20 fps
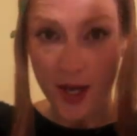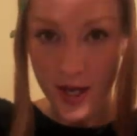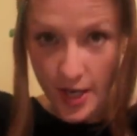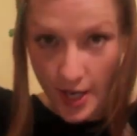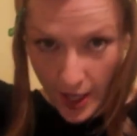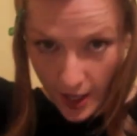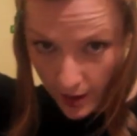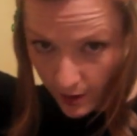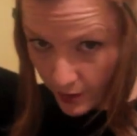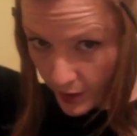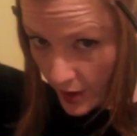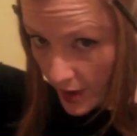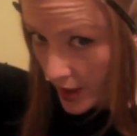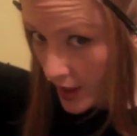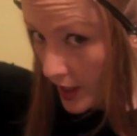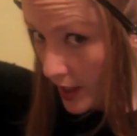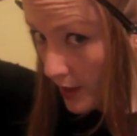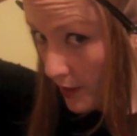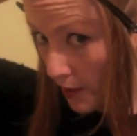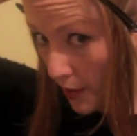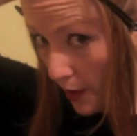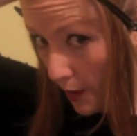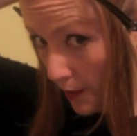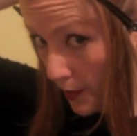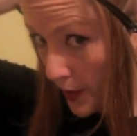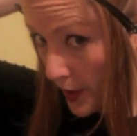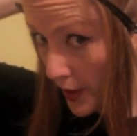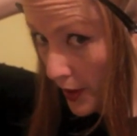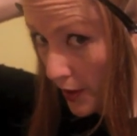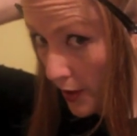And I'm just going to
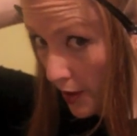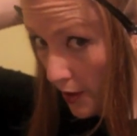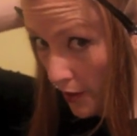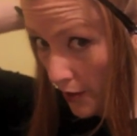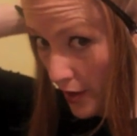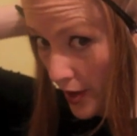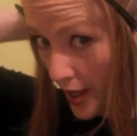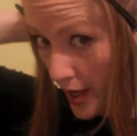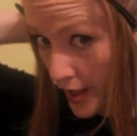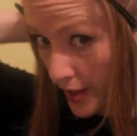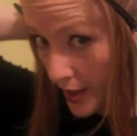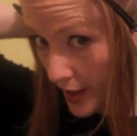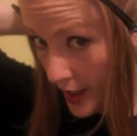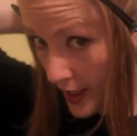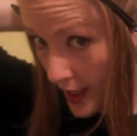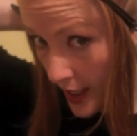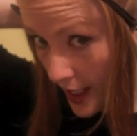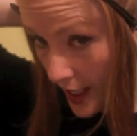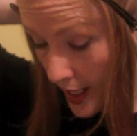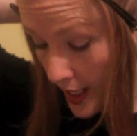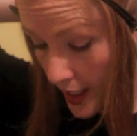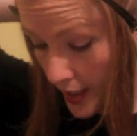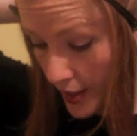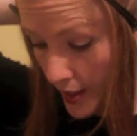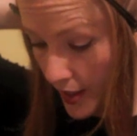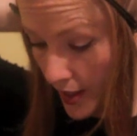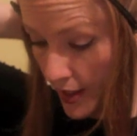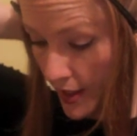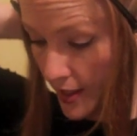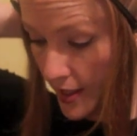pop it around the hair
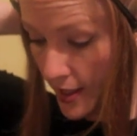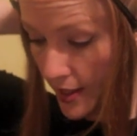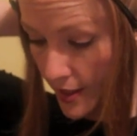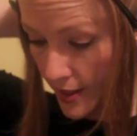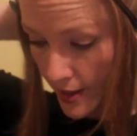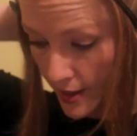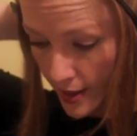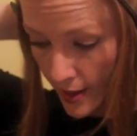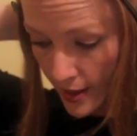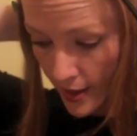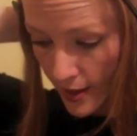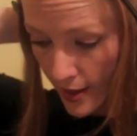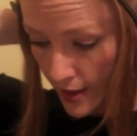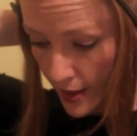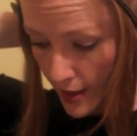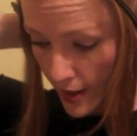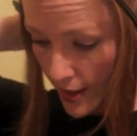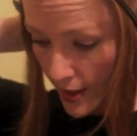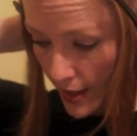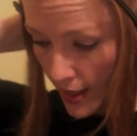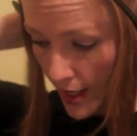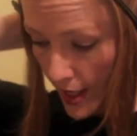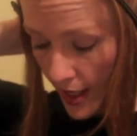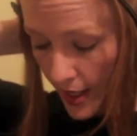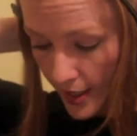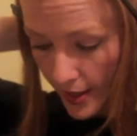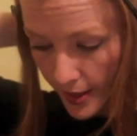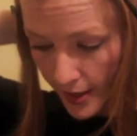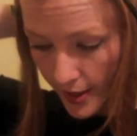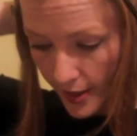tie
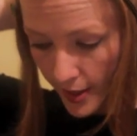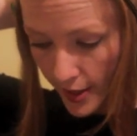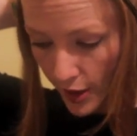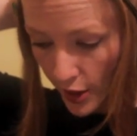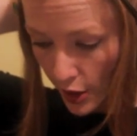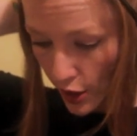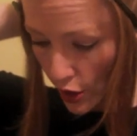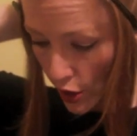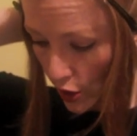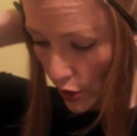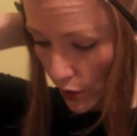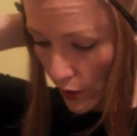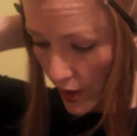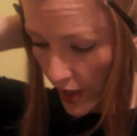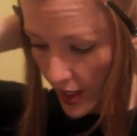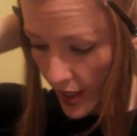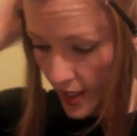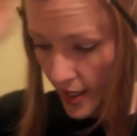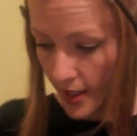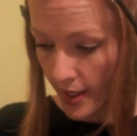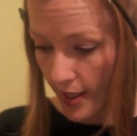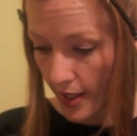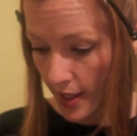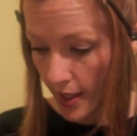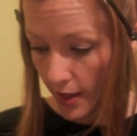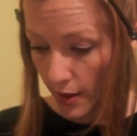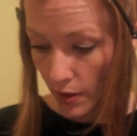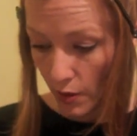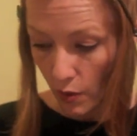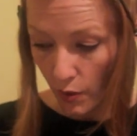and secure it
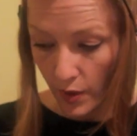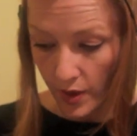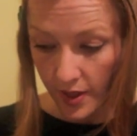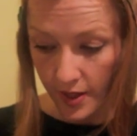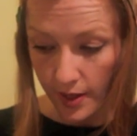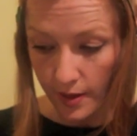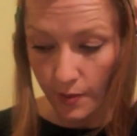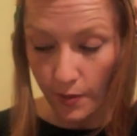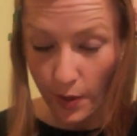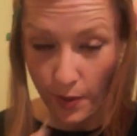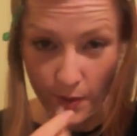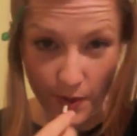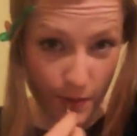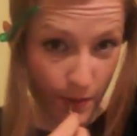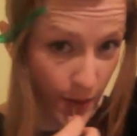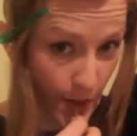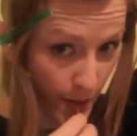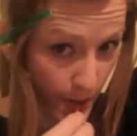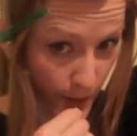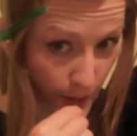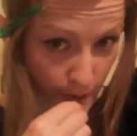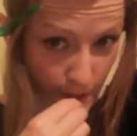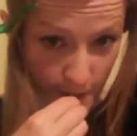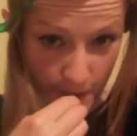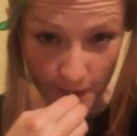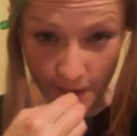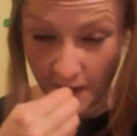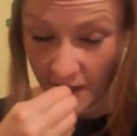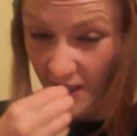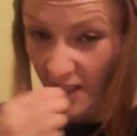in with some bobby
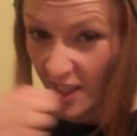pins.